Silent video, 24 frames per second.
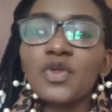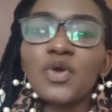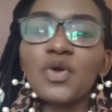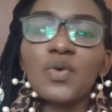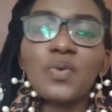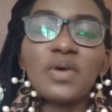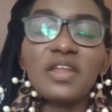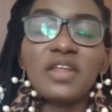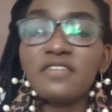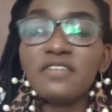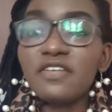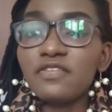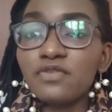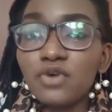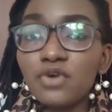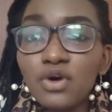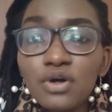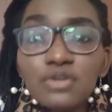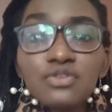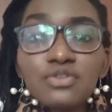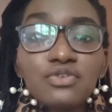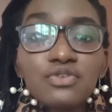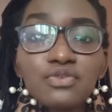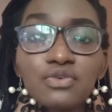whatever I've
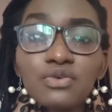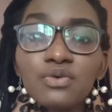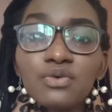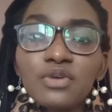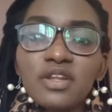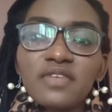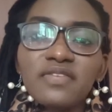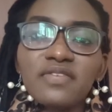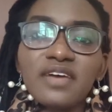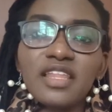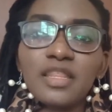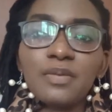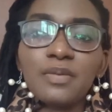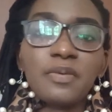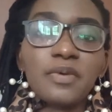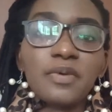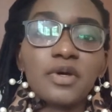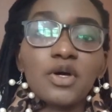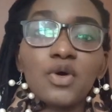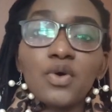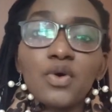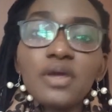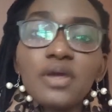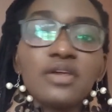gone through, whatever other people are
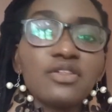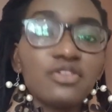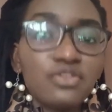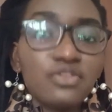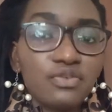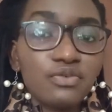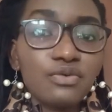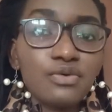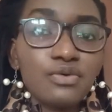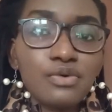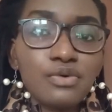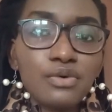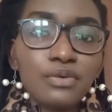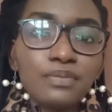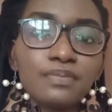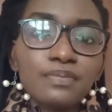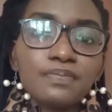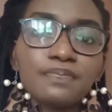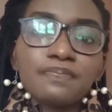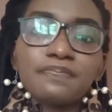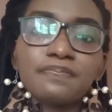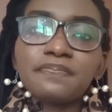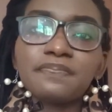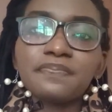going through.
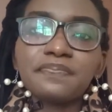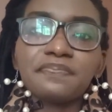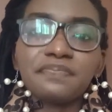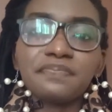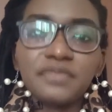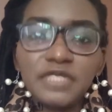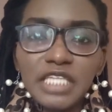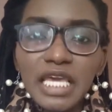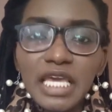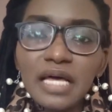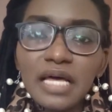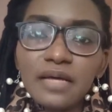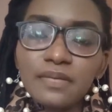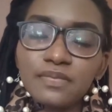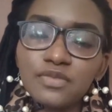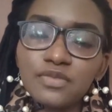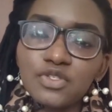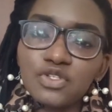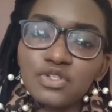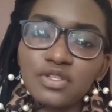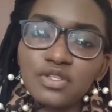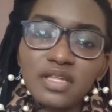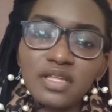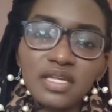Yeah,
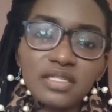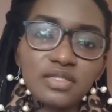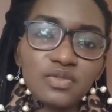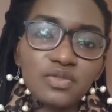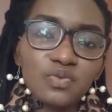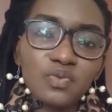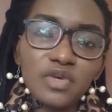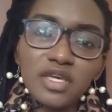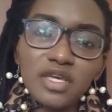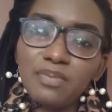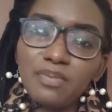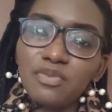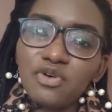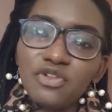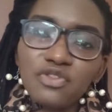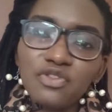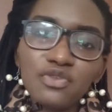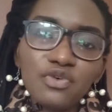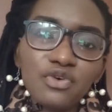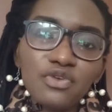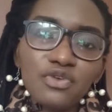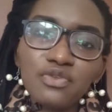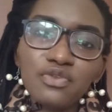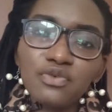so that we both
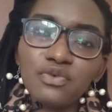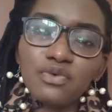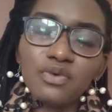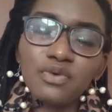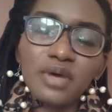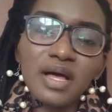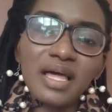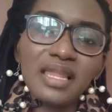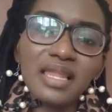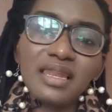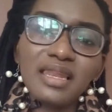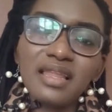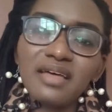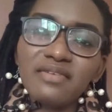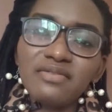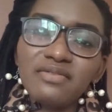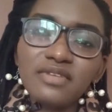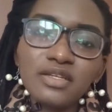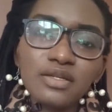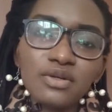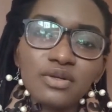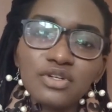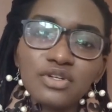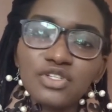go through a
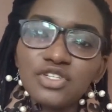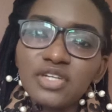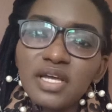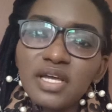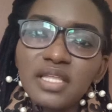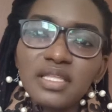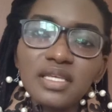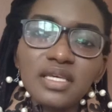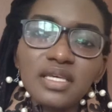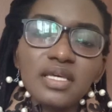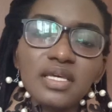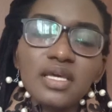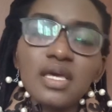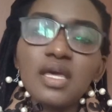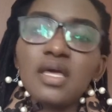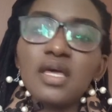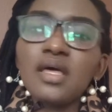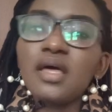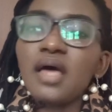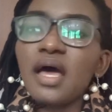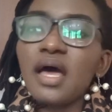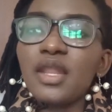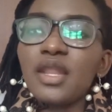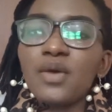lovely lock journey.
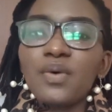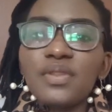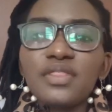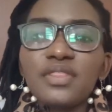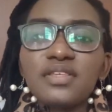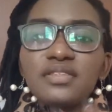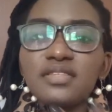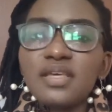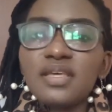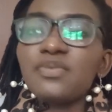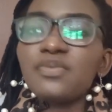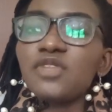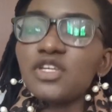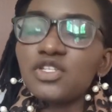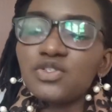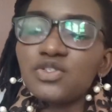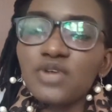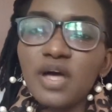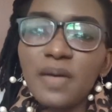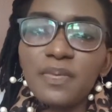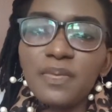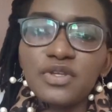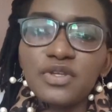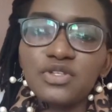I don't want the same thing to
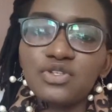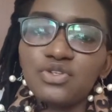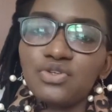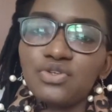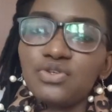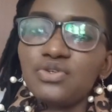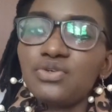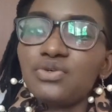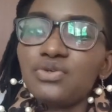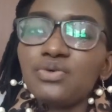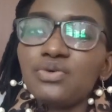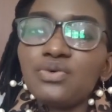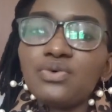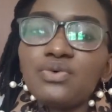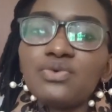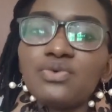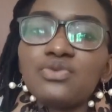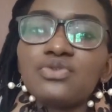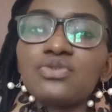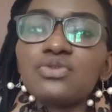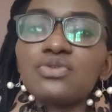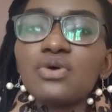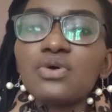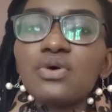happen to you.
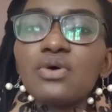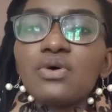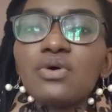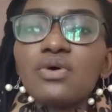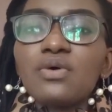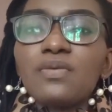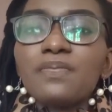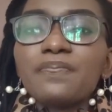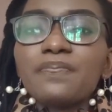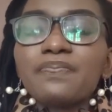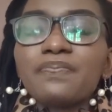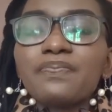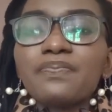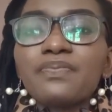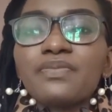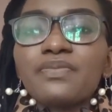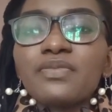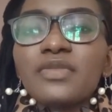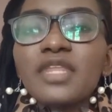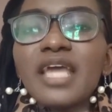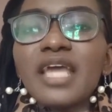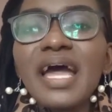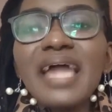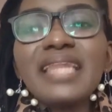So,
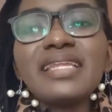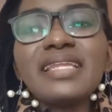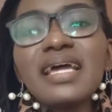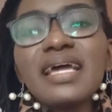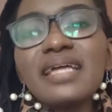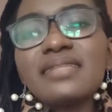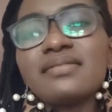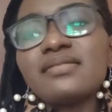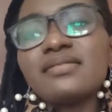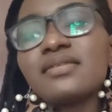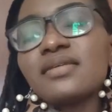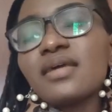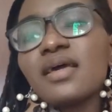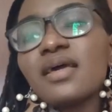and